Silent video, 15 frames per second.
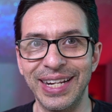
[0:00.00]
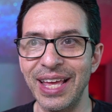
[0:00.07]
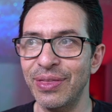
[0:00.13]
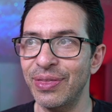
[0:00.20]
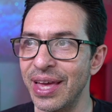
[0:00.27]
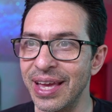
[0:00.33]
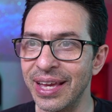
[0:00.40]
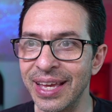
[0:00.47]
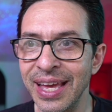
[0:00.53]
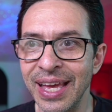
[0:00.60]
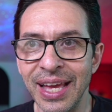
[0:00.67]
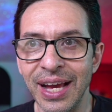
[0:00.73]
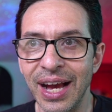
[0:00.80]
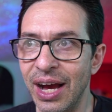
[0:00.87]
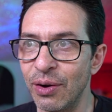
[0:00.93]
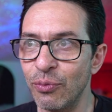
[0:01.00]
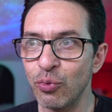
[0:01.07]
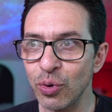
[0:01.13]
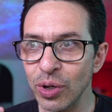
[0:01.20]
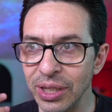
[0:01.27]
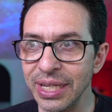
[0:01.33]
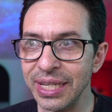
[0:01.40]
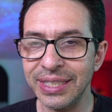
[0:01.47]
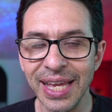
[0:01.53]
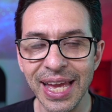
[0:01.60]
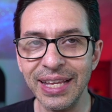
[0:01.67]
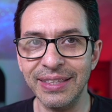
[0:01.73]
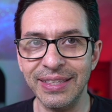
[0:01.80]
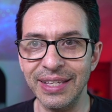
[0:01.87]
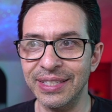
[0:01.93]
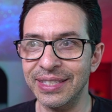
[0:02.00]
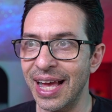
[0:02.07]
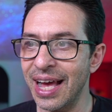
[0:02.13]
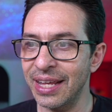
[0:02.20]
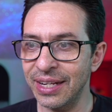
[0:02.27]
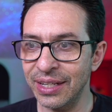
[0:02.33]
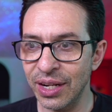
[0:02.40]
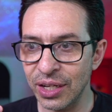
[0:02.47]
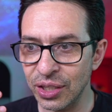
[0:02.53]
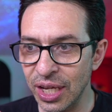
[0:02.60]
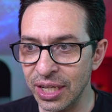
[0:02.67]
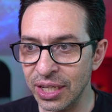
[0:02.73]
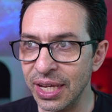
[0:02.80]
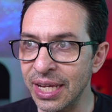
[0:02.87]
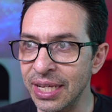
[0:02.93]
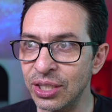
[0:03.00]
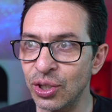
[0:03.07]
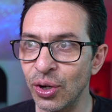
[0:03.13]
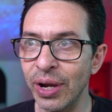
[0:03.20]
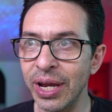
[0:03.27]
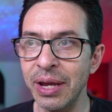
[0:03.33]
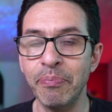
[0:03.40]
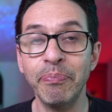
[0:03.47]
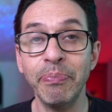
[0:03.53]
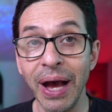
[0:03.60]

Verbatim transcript: I think, uh, really take this on and, and enjoy it.